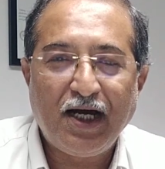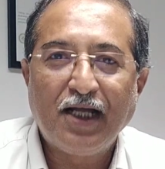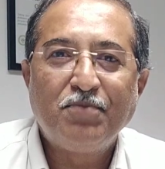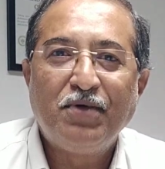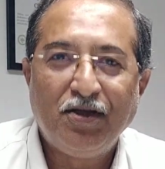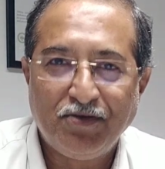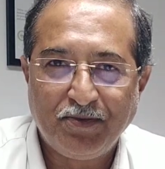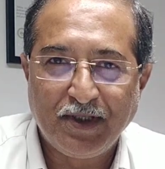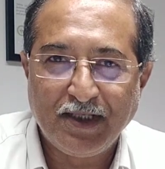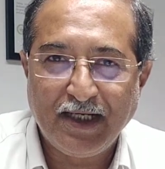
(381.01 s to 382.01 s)

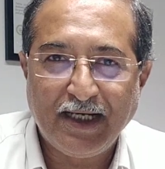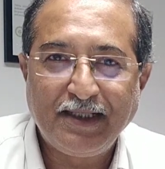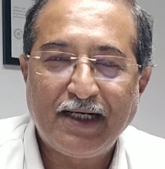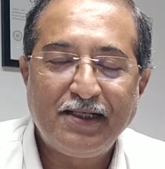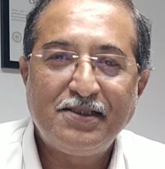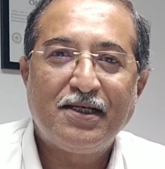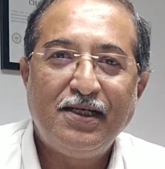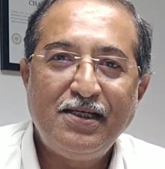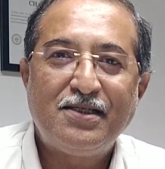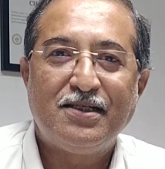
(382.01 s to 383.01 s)
unbelievable, and that is the
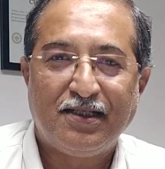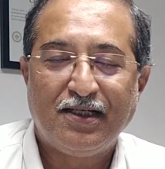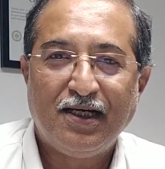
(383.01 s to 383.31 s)
reason